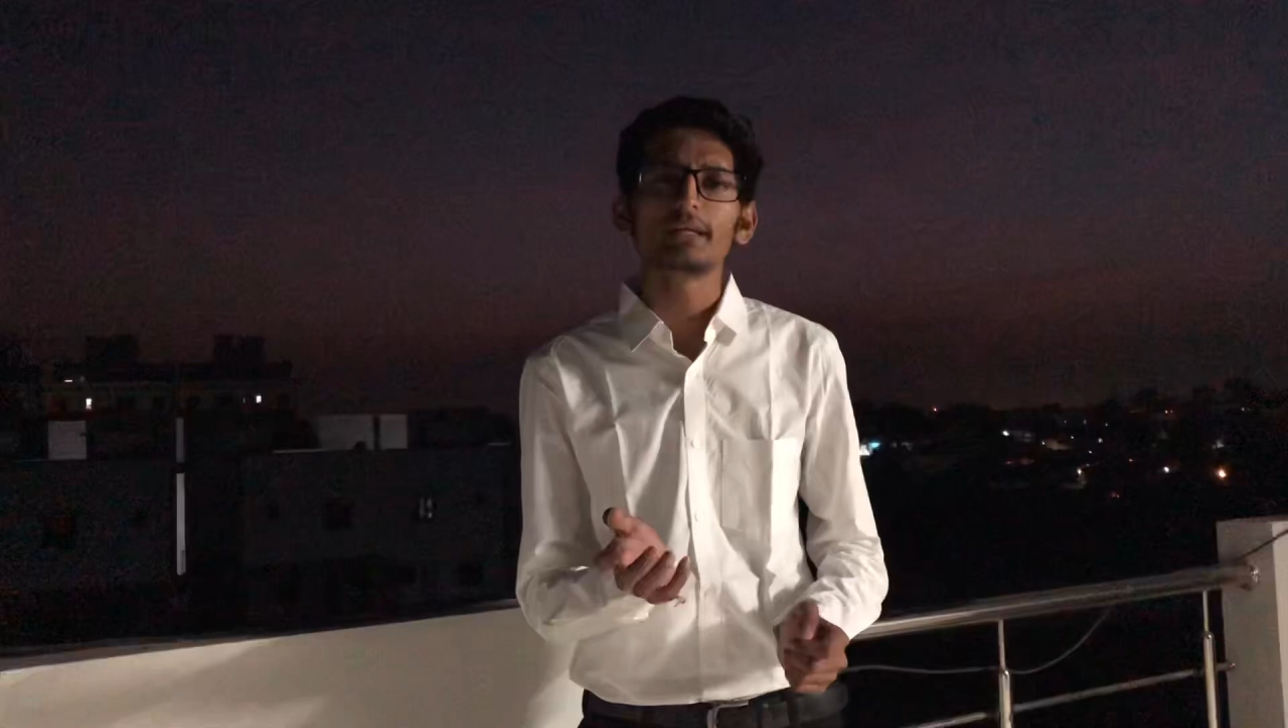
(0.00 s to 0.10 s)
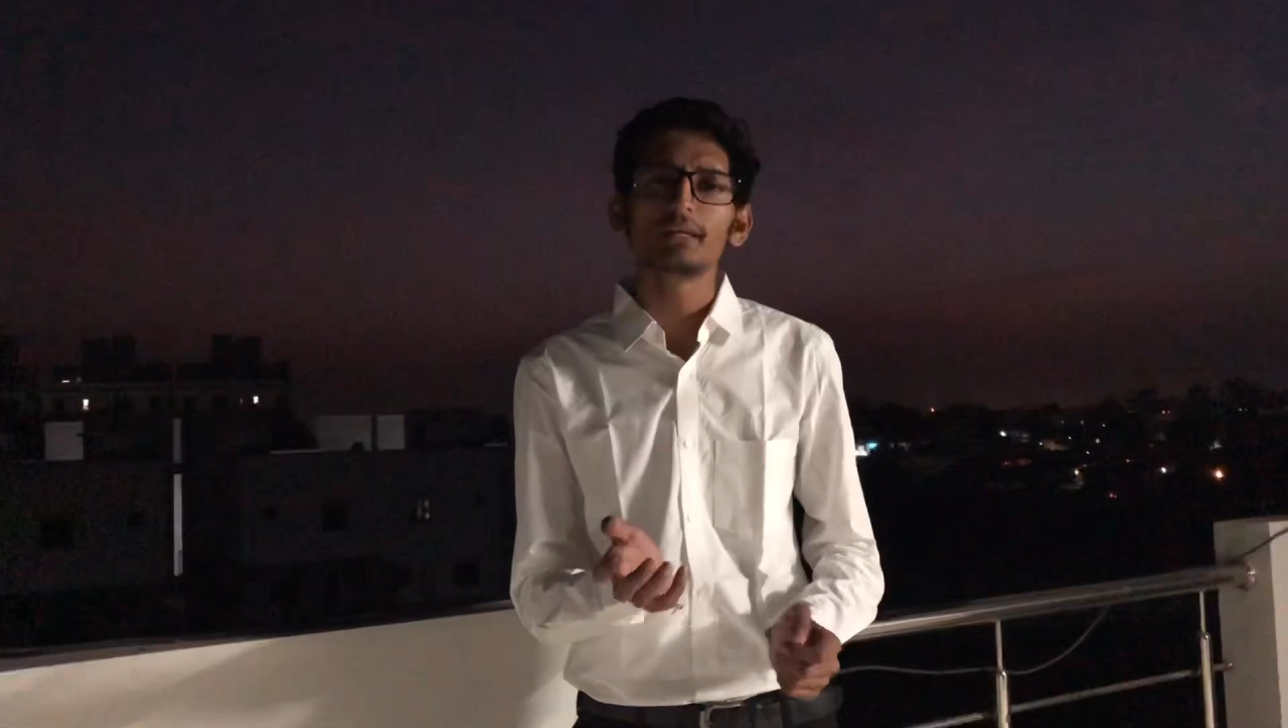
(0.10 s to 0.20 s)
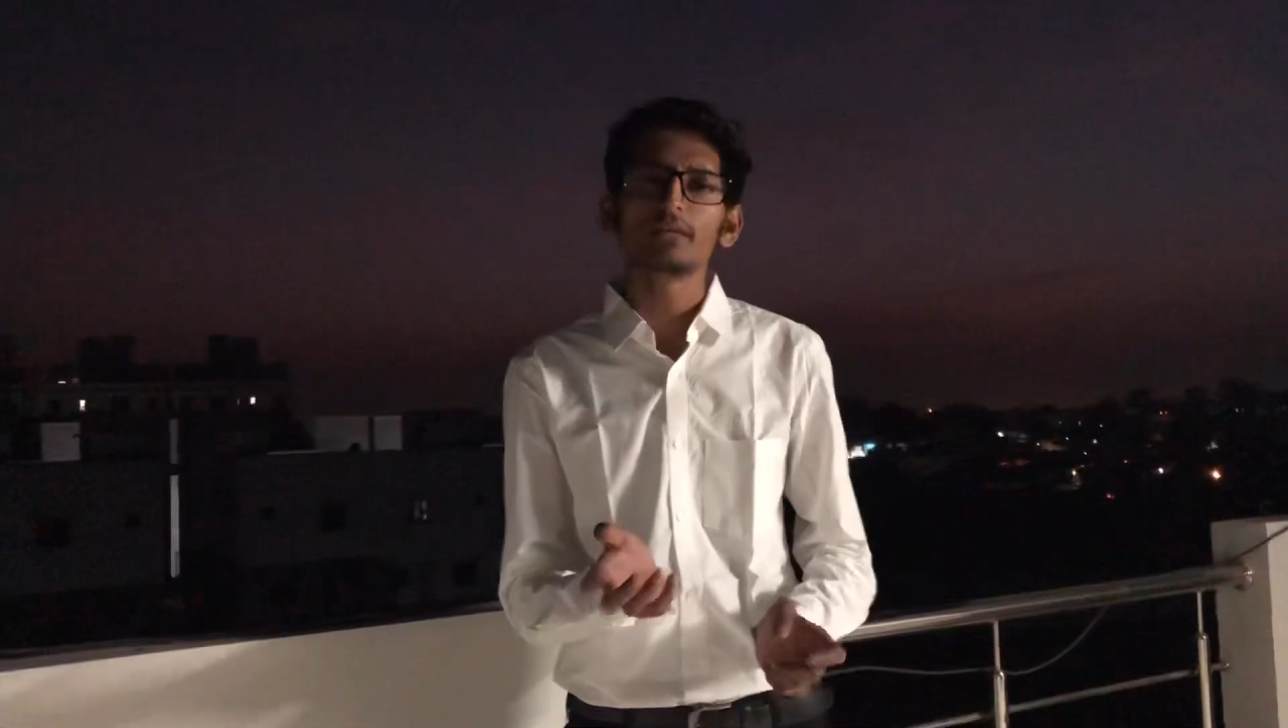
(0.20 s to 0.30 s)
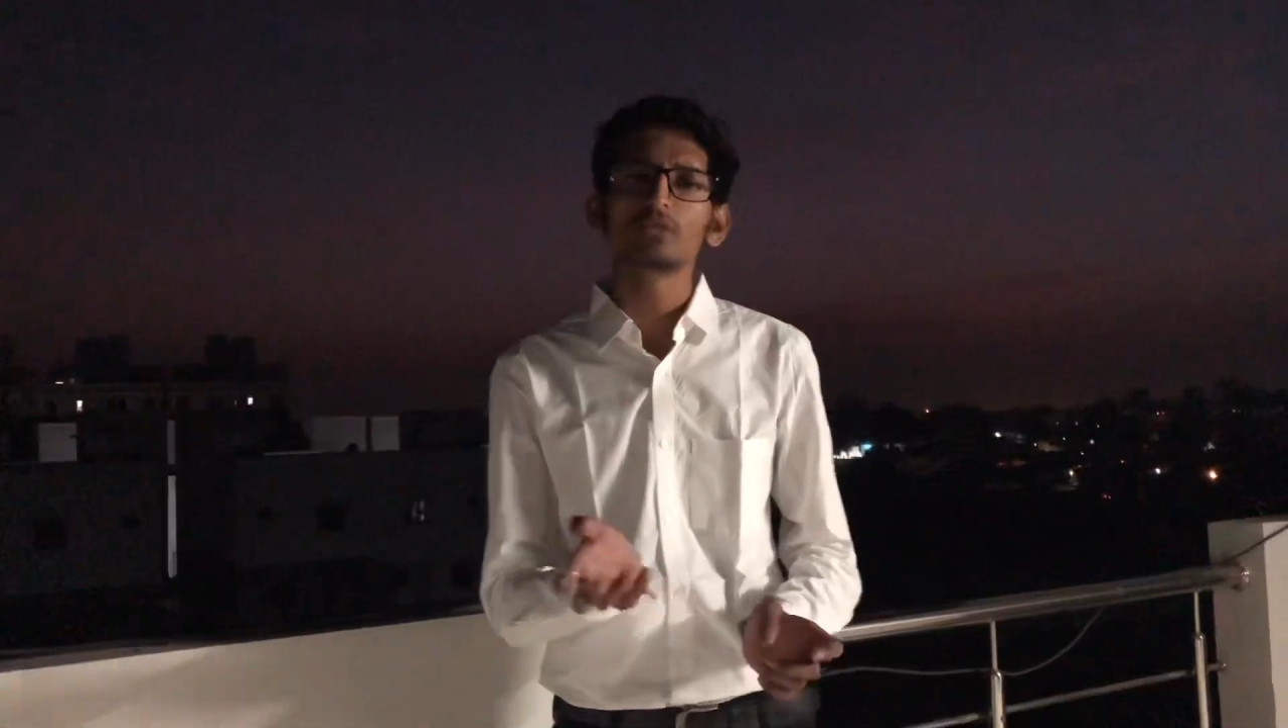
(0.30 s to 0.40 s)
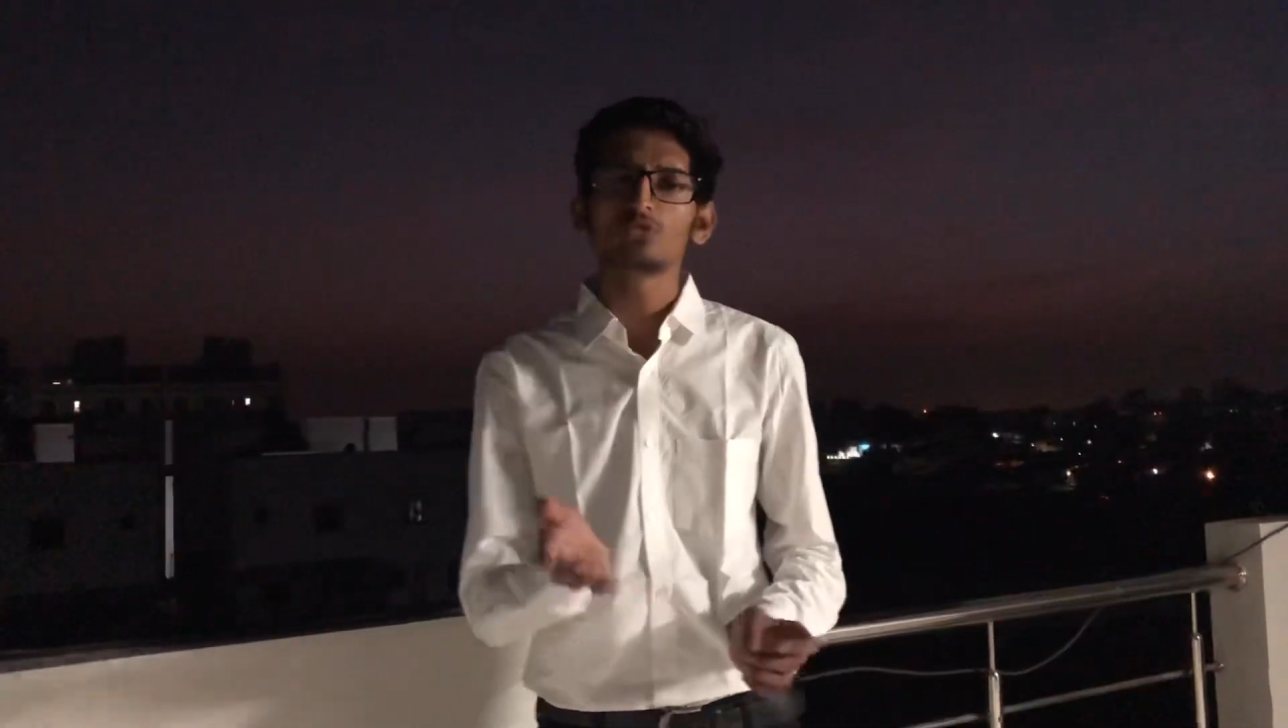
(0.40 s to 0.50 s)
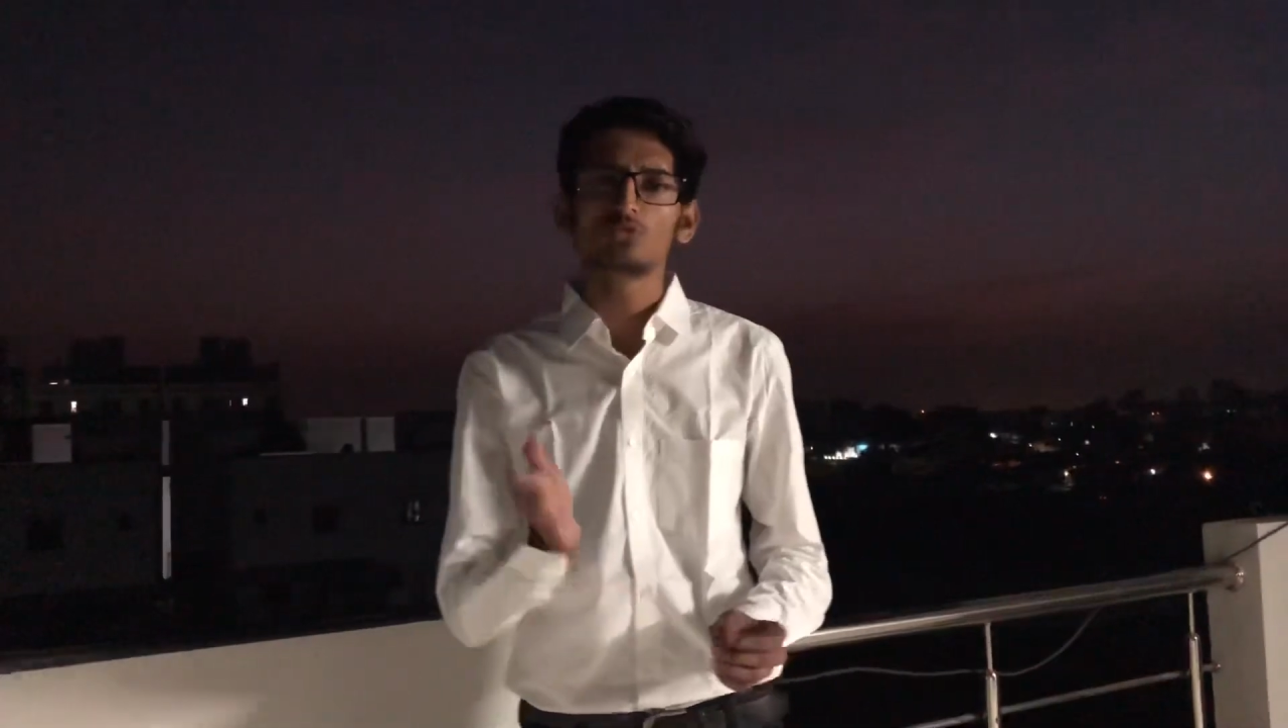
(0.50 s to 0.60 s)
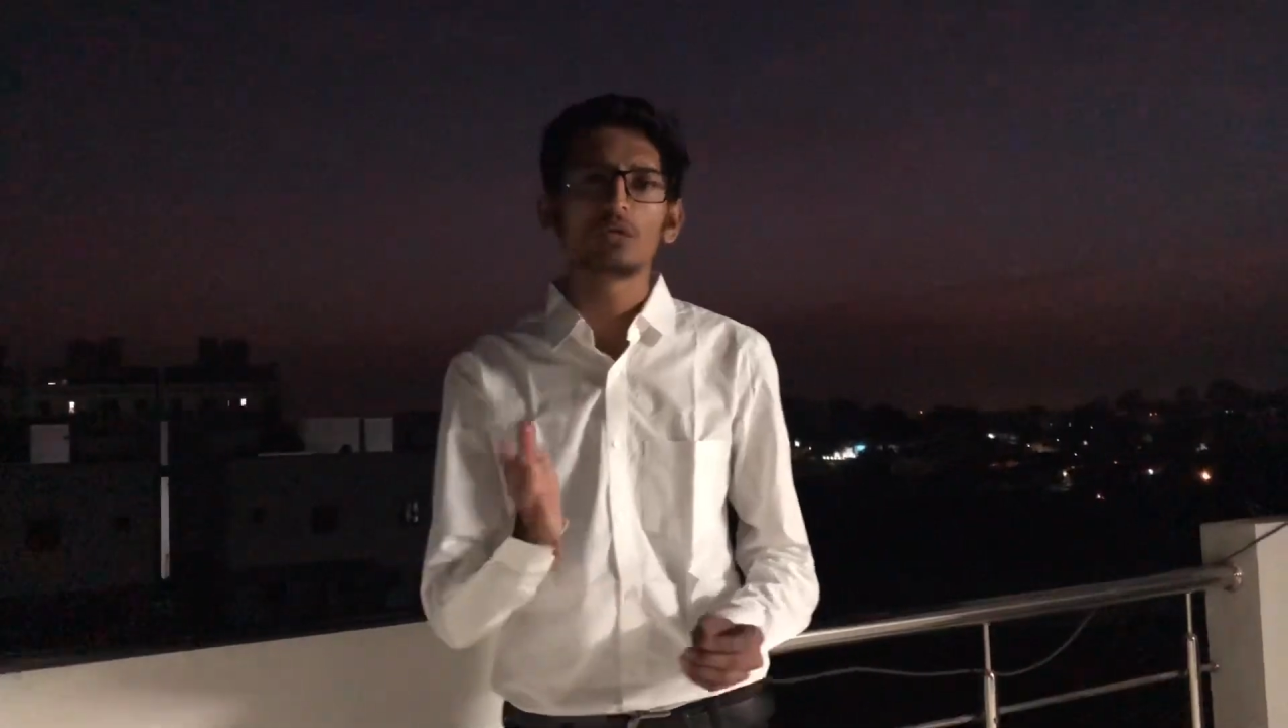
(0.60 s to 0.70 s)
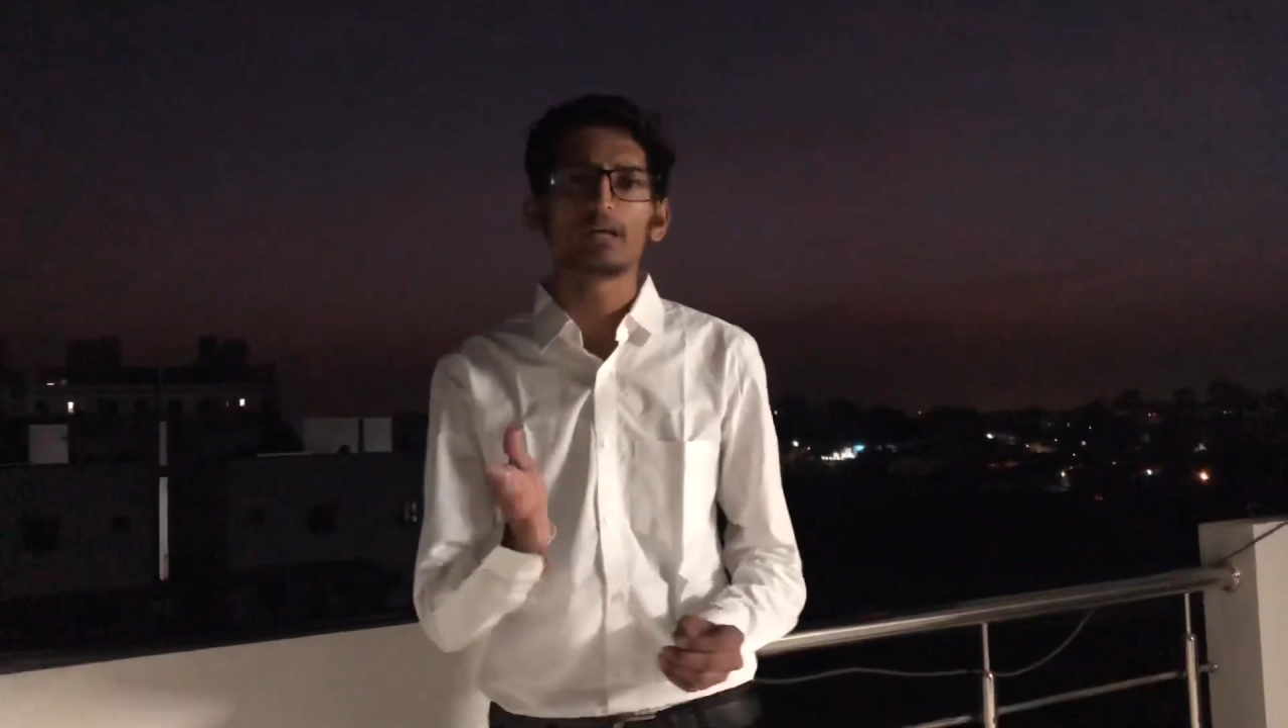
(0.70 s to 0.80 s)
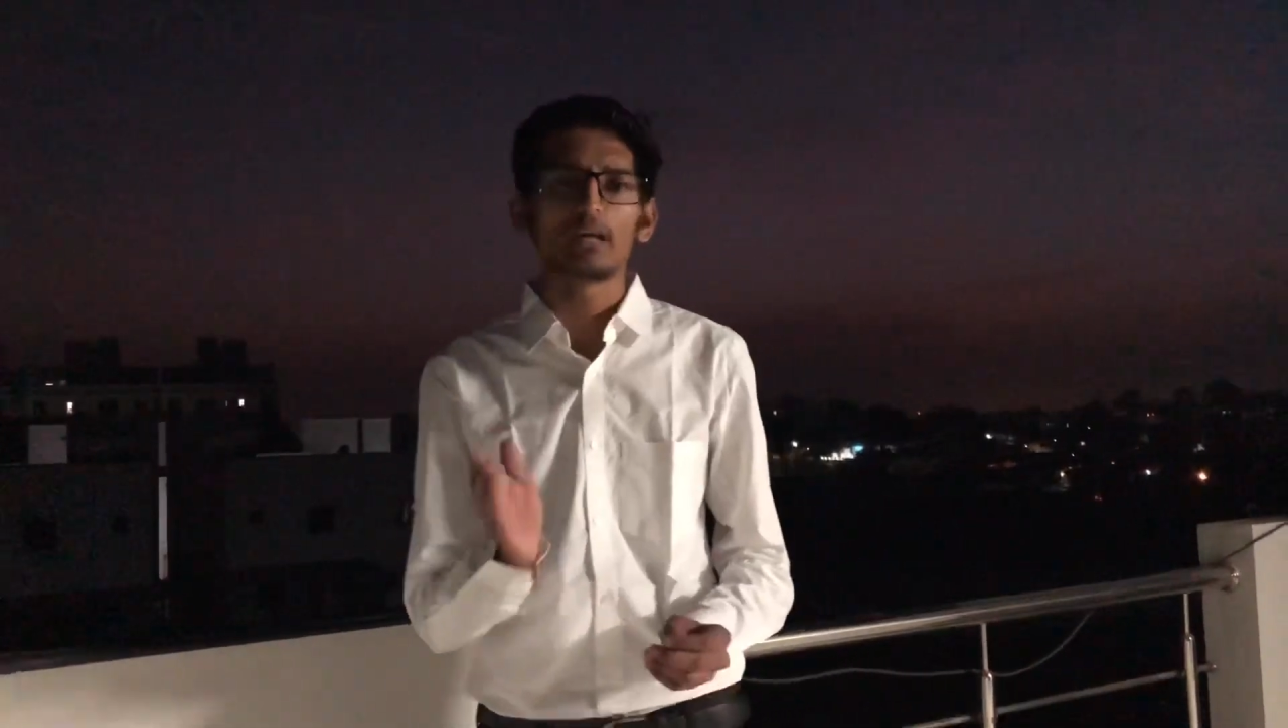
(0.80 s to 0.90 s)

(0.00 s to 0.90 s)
in the student